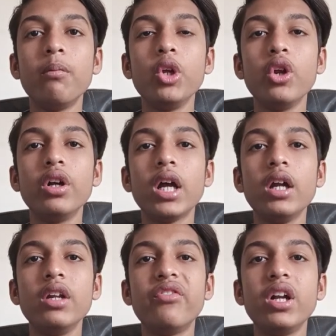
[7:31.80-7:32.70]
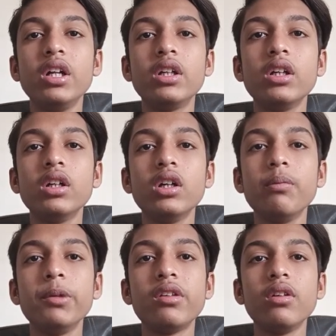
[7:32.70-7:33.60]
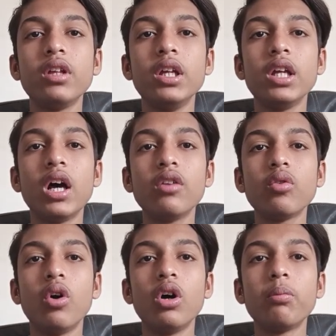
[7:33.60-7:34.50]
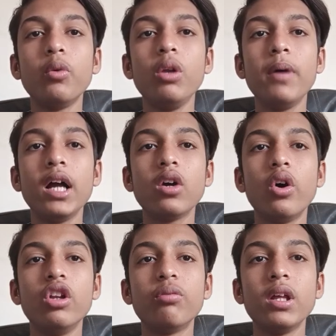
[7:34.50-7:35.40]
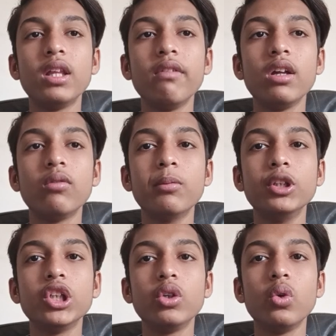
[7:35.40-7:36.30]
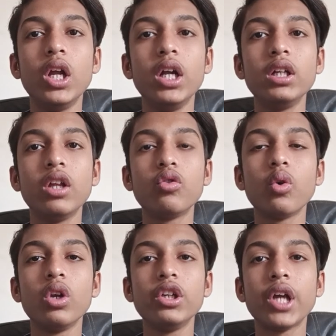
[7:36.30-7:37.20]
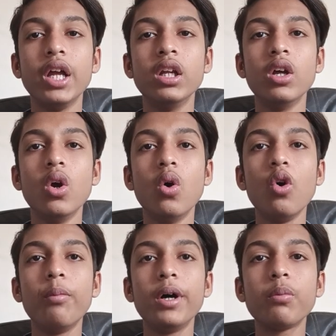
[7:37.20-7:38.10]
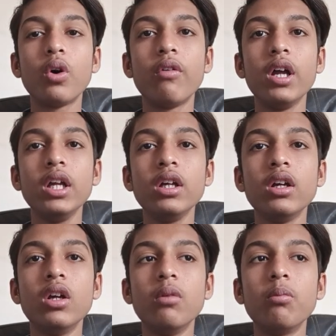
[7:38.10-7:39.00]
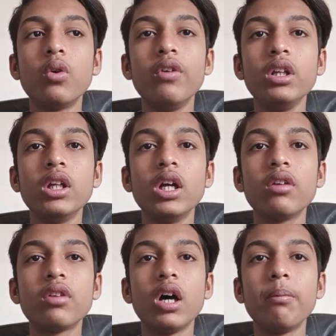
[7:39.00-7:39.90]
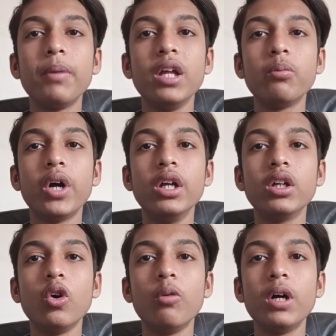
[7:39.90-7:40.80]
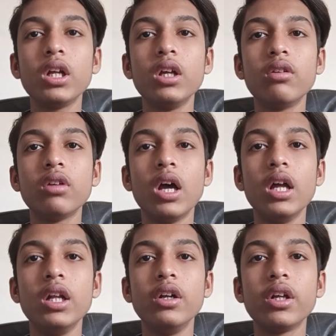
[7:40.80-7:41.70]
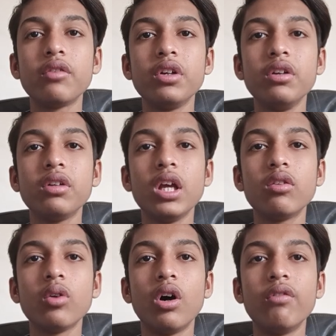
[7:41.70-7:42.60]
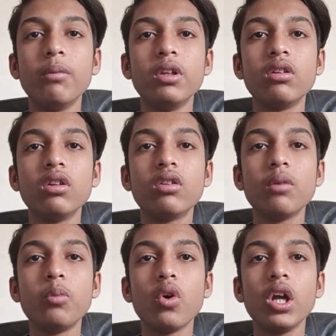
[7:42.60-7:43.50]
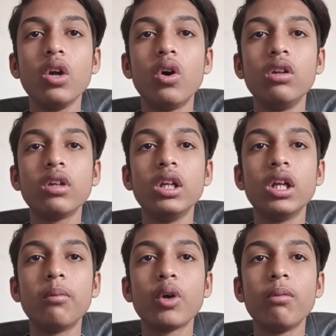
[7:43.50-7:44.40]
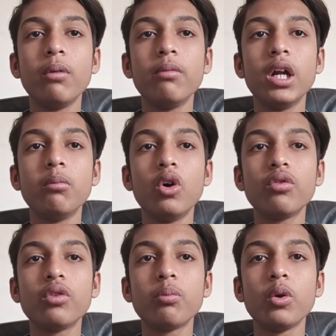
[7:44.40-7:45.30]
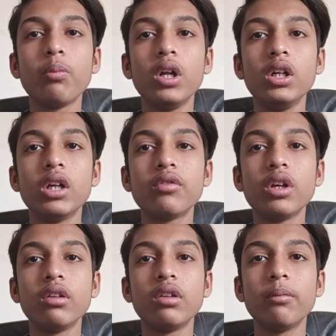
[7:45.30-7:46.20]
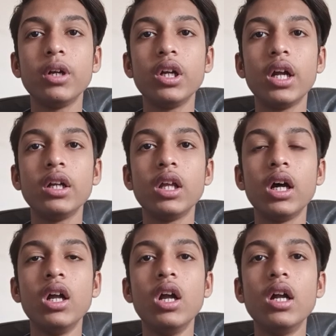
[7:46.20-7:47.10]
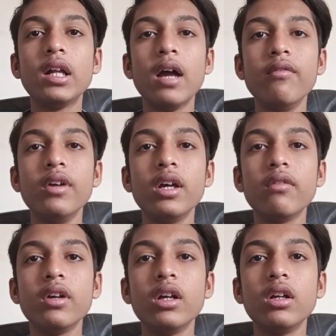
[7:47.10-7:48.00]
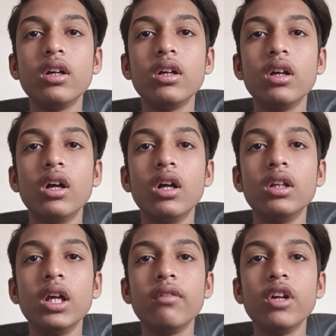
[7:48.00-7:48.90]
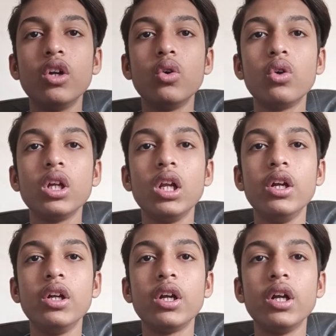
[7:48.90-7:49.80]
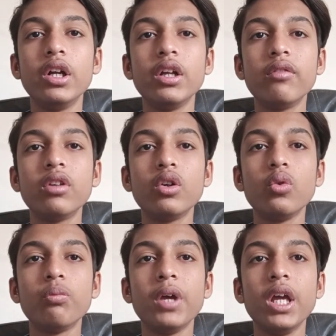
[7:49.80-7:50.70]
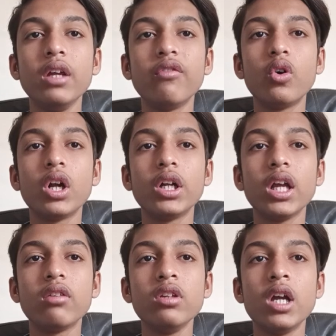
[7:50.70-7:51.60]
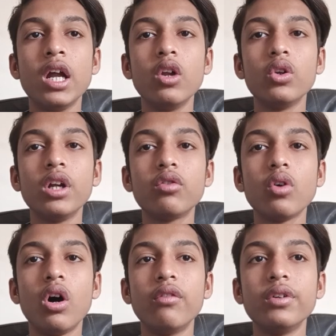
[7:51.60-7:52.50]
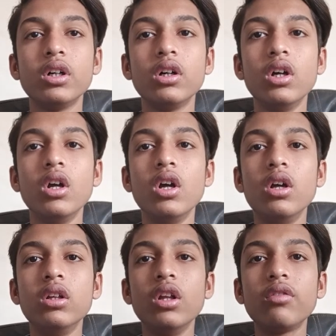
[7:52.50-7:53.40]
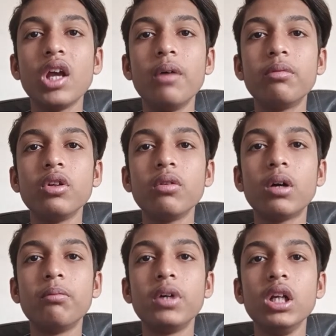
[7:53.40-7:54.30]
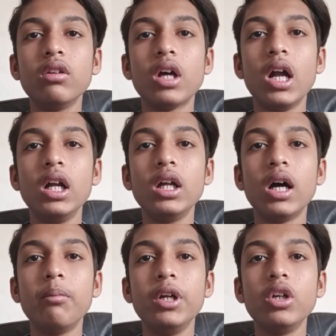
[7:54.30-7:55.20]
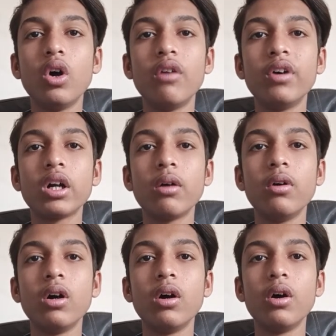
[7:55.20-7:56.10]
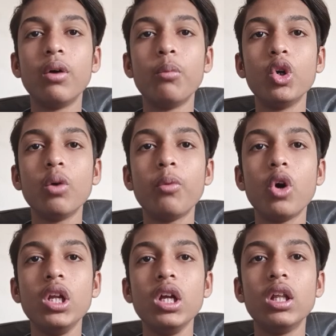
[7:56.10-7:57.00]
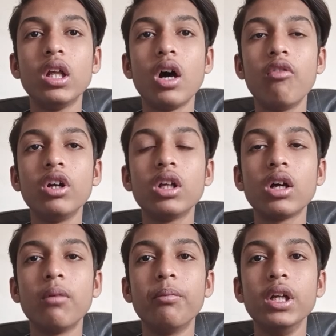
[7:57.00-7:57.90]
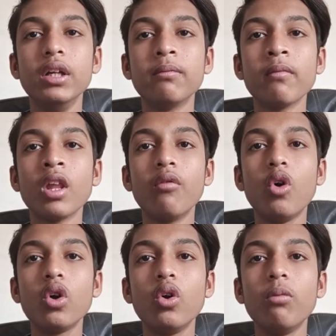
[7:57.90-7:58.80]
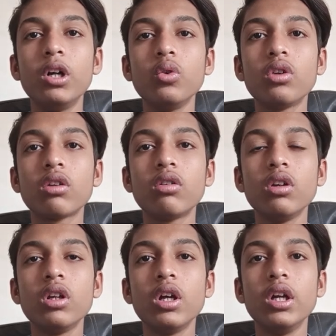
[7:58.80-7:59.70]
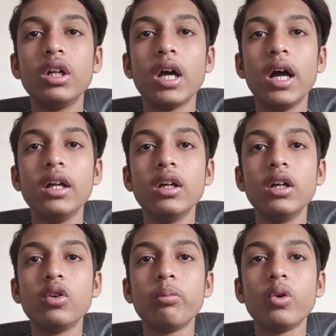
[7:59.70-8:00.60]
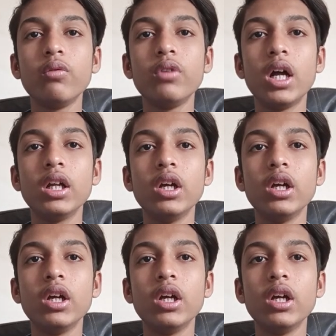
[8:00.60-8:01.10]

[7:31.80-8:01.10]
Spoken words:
prioritize different business areas, or pull back on specific information to let the story shine. Uber proving there's a pain point. Uber is an interesting case of a business poking holes in a problem that most people just accepted at the time, where there were no real alternatives to paying for a taxi, and owners of this cab companies held a bit of a monopoly over the company. For Uber to succeed, it had to prove that